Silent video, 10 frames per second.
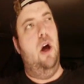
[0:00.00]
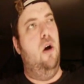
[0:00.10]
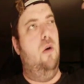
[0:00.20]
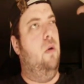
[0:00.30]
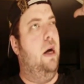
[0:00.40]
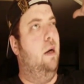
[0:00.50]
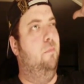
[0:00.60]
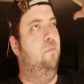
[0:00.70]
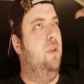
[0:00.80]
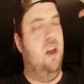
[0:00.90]

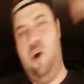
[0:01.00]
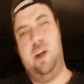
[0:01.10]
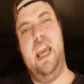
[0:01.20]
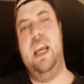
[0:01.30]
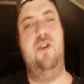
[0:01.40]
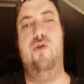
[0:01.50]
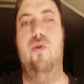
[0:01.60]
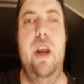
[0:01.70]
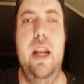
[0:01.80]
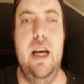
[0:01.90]
know, Hurricane
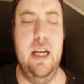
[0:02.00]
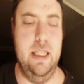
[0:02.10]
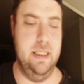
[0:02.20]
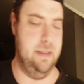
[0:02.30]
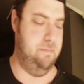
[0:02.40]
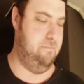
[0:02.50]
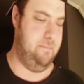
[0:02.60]
Katrina,